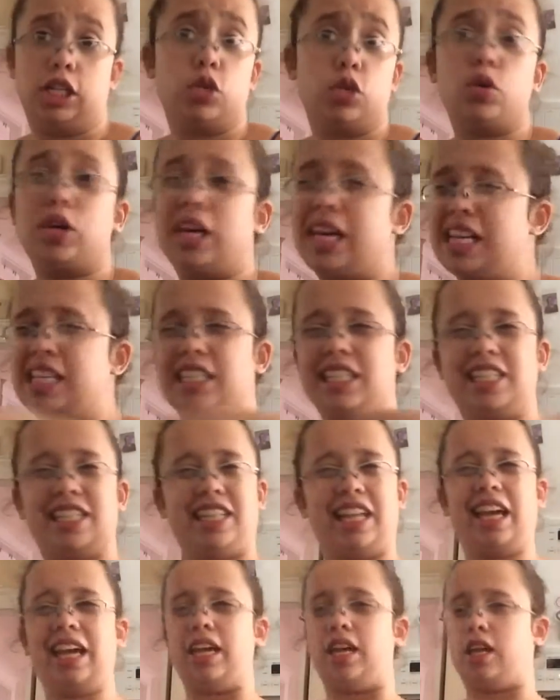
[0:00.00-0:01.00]
just,
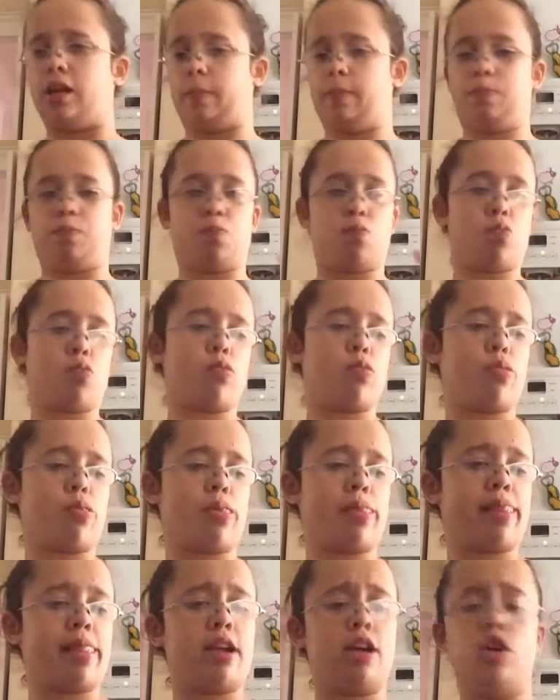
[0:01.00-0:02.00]
like,
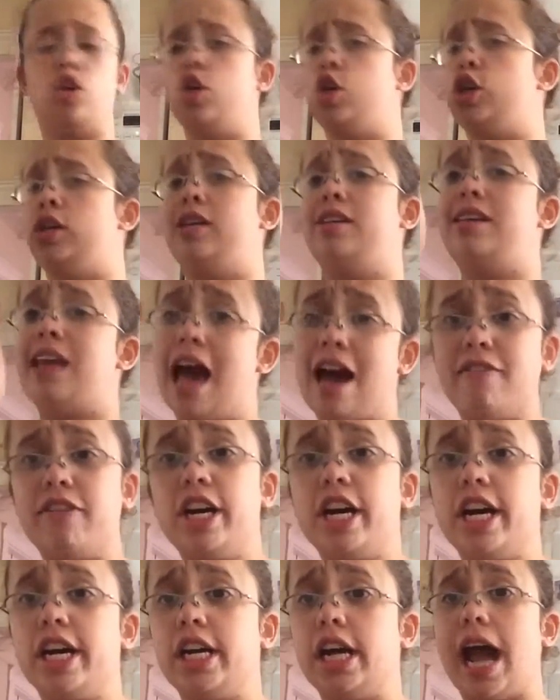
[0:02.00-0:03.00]

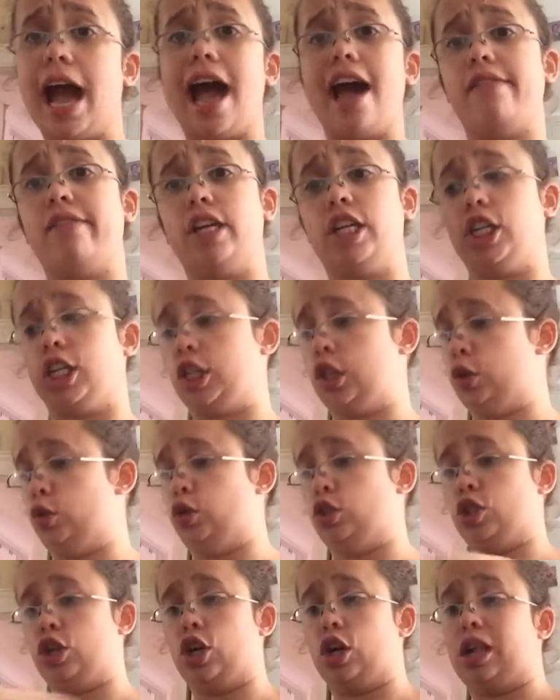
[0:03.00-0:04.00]
never ever
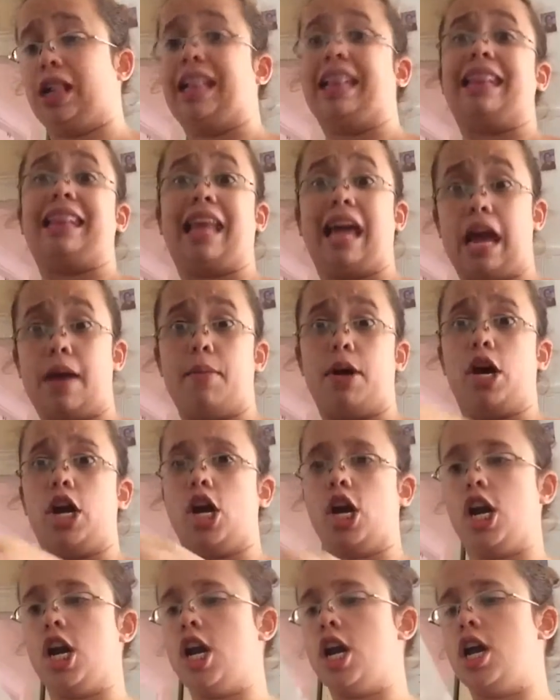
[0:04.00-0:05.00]
lose your glamour
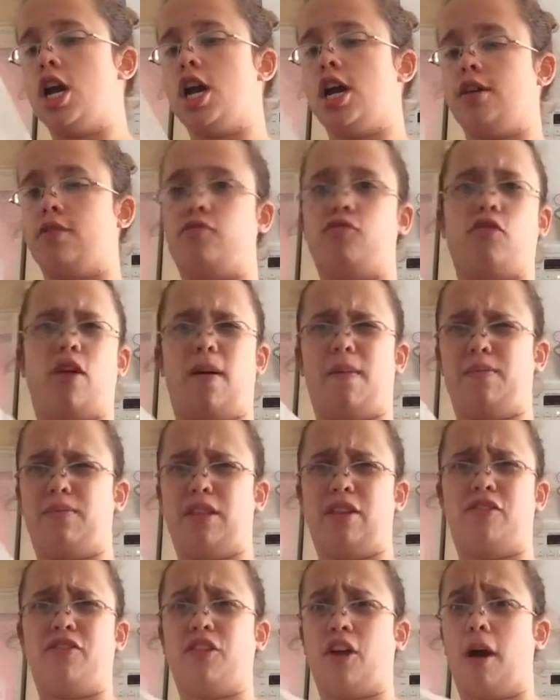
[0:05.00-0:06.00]

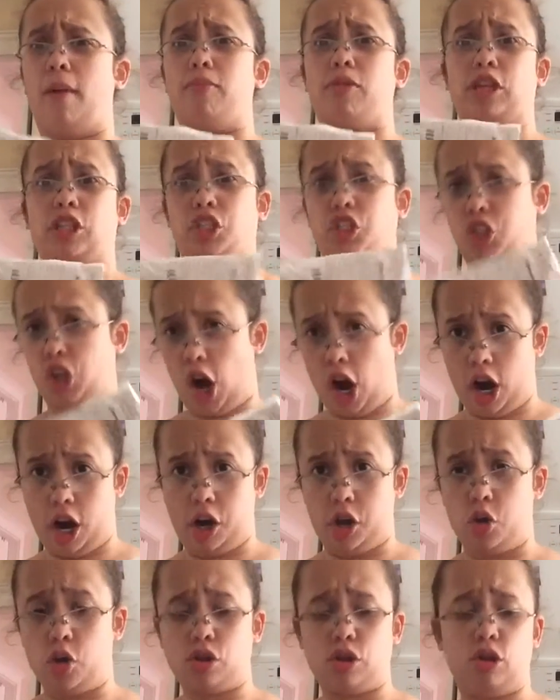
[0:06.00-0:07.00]
from the start.
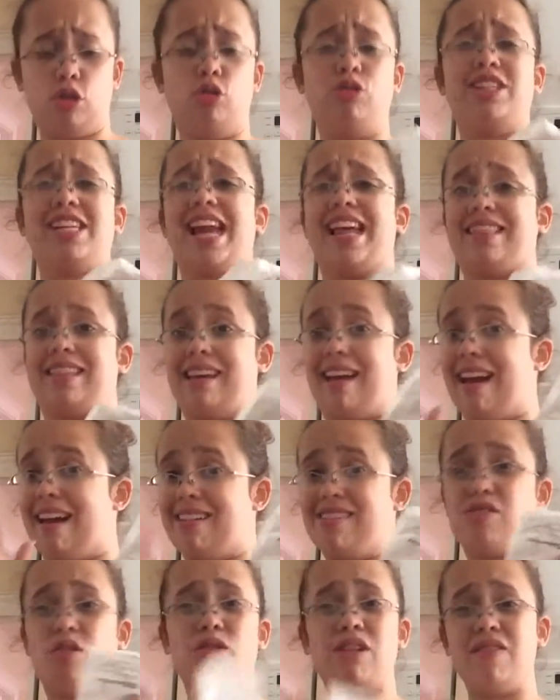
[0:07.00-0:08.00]
You have to lose it
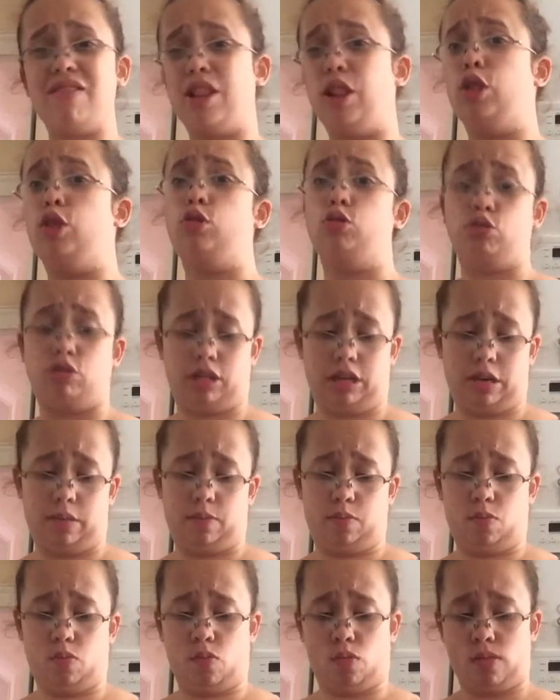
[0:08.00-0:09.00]
don't even lose it.
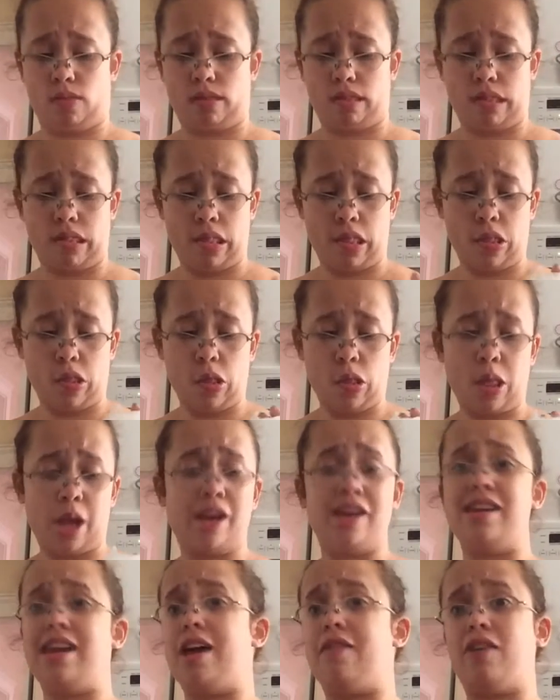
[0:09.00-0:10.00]

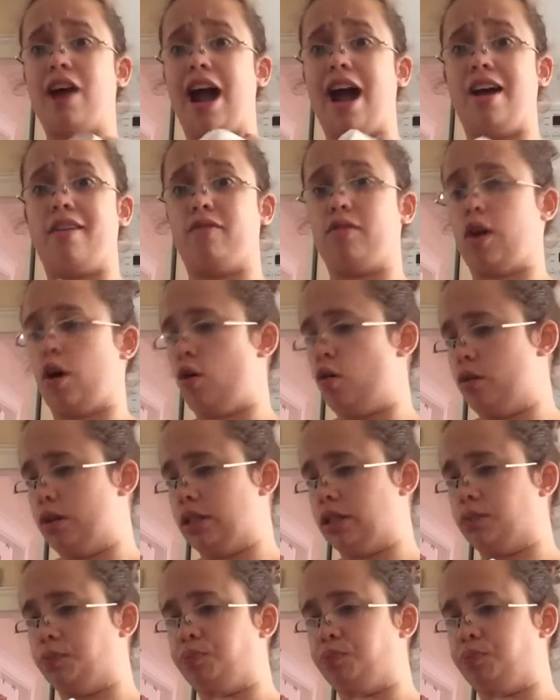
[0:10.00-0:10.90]
Never have, always.